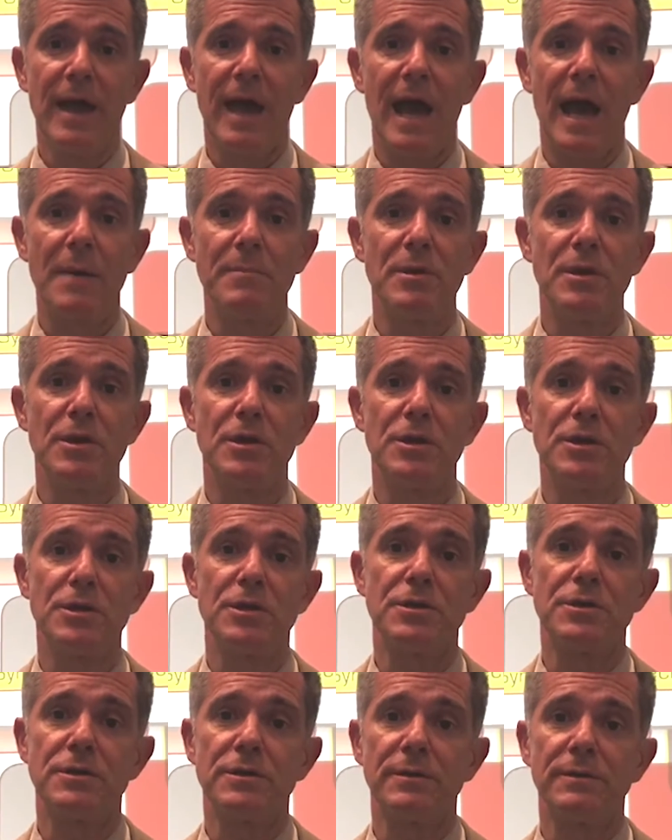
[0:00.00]
I'm
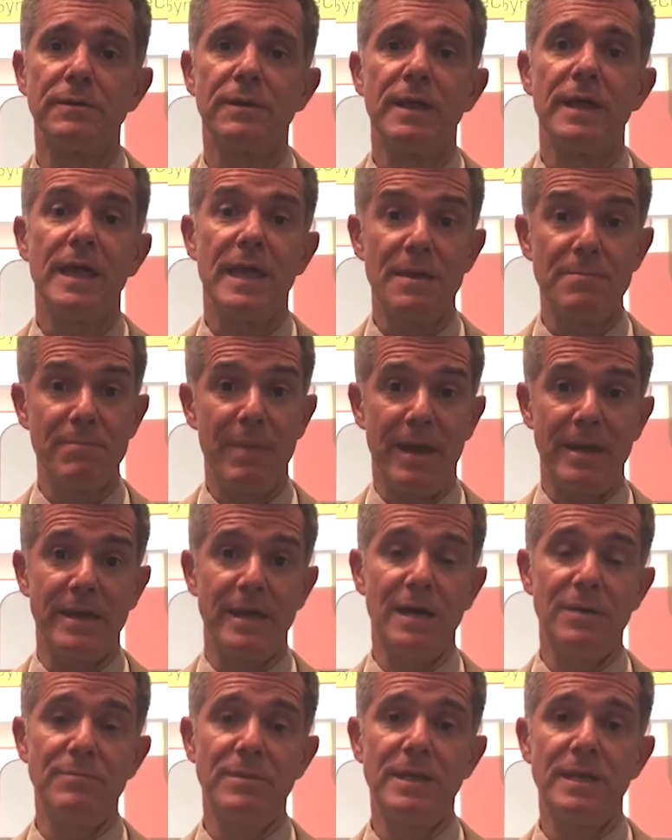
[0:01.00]
here in
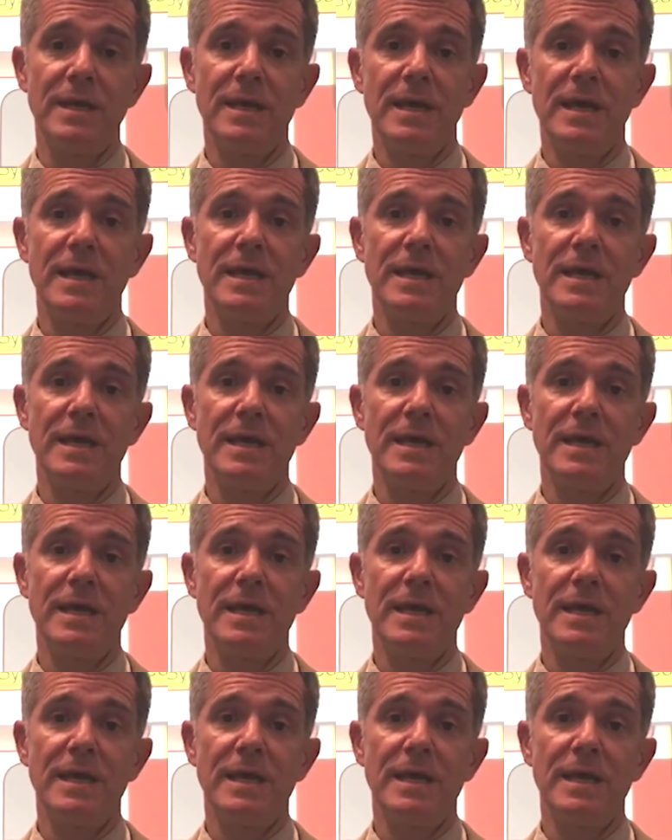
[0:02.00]
Miami